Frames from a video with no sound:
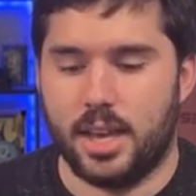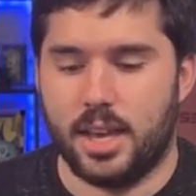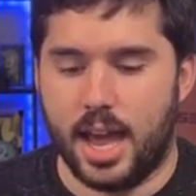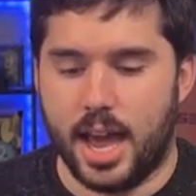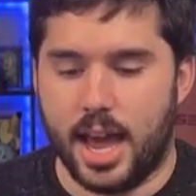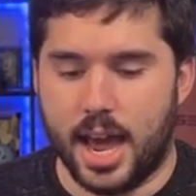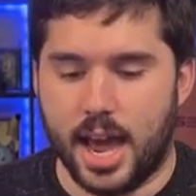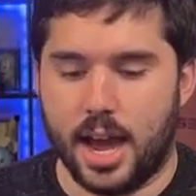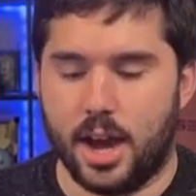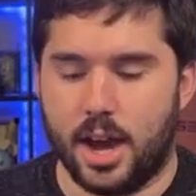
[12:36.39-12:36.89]

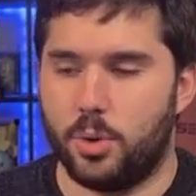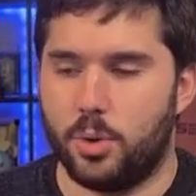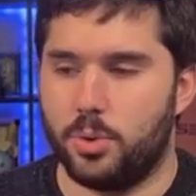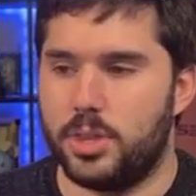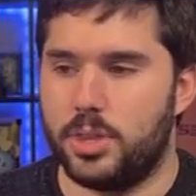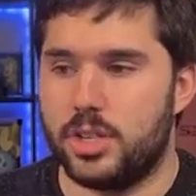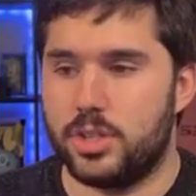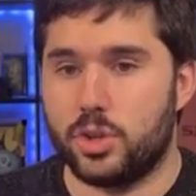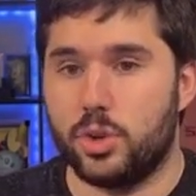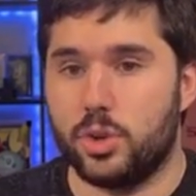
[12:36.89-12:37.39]
how
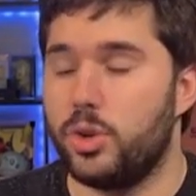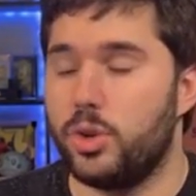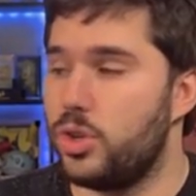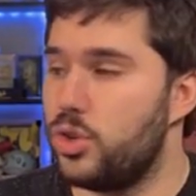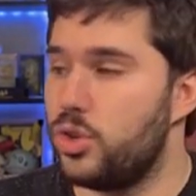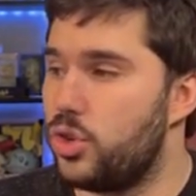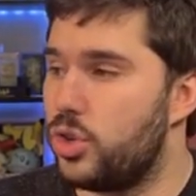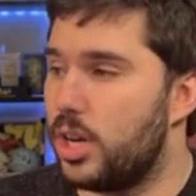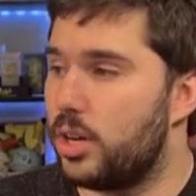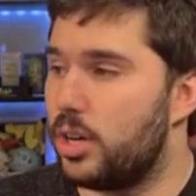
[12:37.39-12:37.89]
this
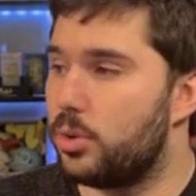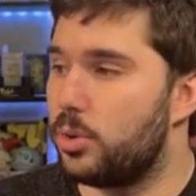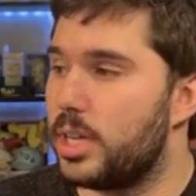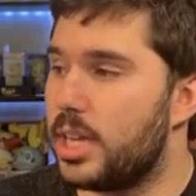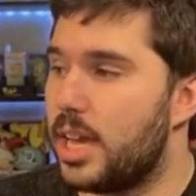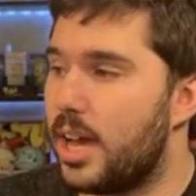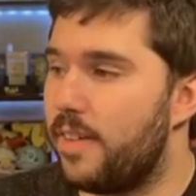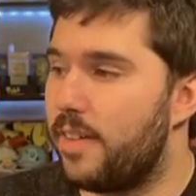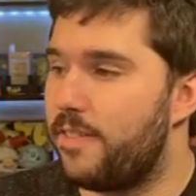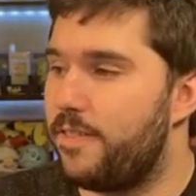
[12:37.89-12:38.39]
could
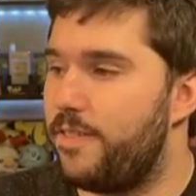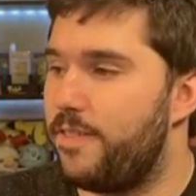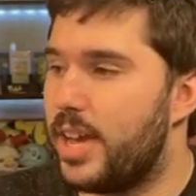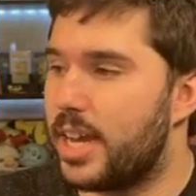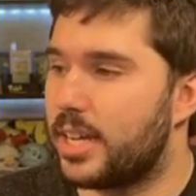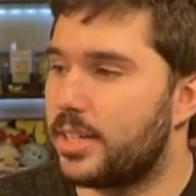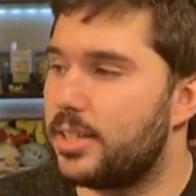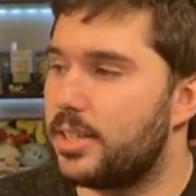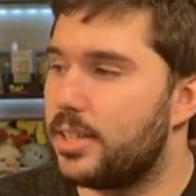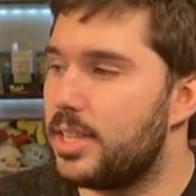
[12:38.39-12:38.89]
generally
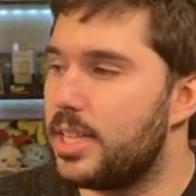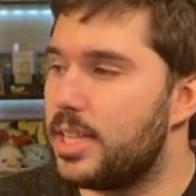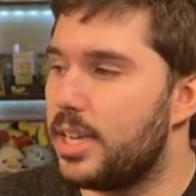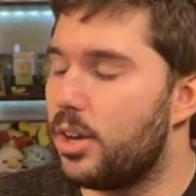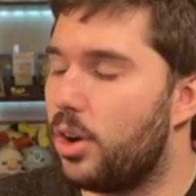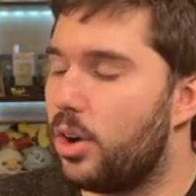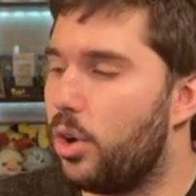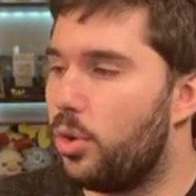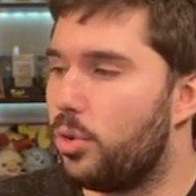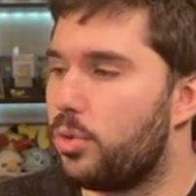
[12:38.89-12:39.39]
affect
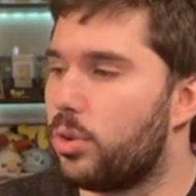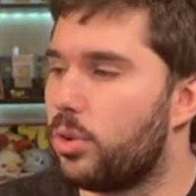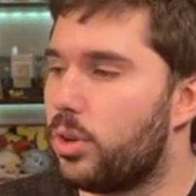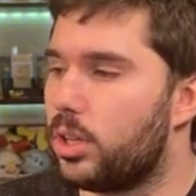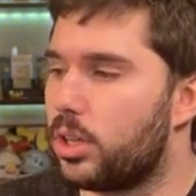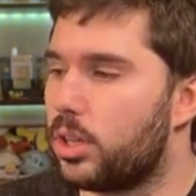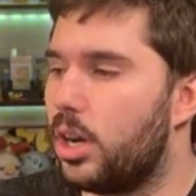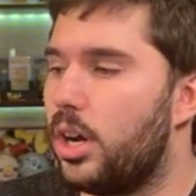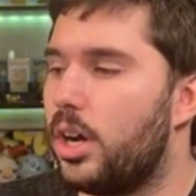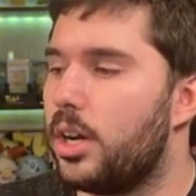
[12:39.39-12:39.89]
the
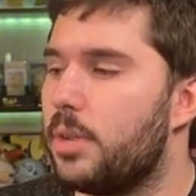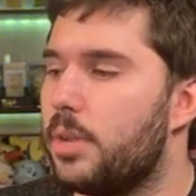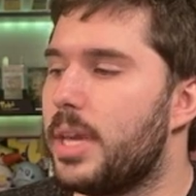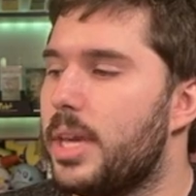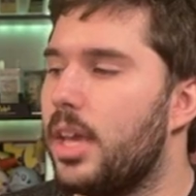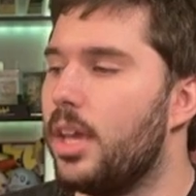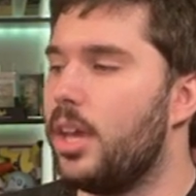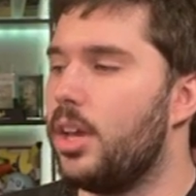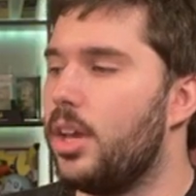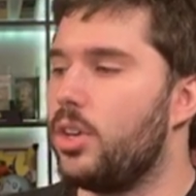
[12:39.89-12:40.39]
overall
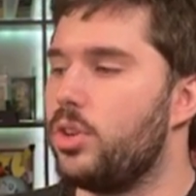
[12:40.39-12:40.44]
economy,